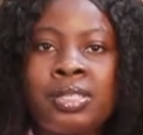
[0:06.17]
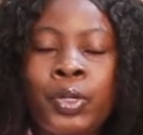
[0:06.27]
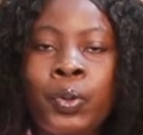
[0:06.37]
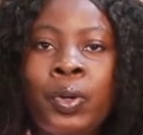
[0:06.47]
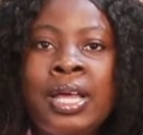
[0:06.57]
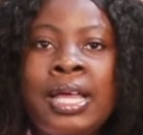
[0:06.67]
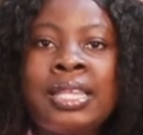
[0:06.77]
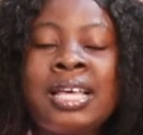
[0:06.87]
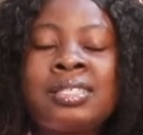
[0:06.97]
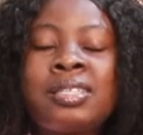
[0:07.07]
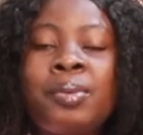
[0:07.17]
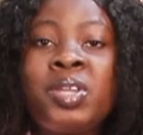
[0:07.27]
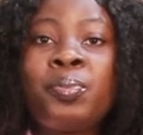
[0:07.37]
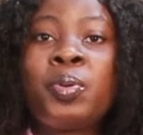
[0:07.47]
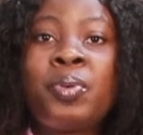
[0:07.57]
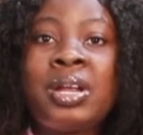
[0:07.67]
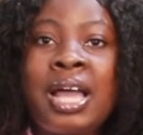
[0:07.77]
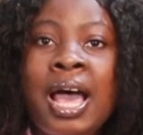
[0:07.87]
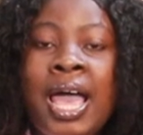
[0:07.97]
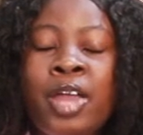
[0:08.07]
no nan sam de bebre
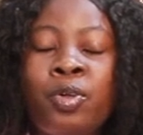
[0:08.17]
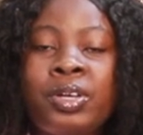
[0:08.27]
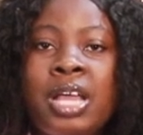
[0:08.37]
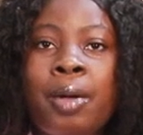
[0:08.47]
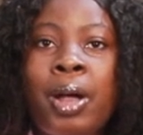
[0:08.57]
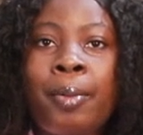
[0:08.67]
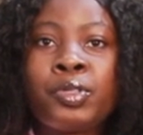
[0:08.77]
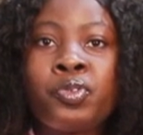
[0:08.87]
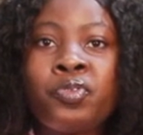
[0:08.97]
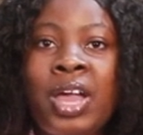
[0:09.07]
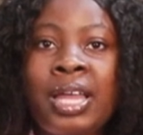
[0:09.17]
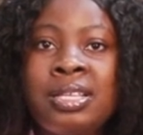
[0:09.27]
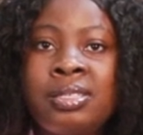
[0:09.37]
na e no de ababe to dwane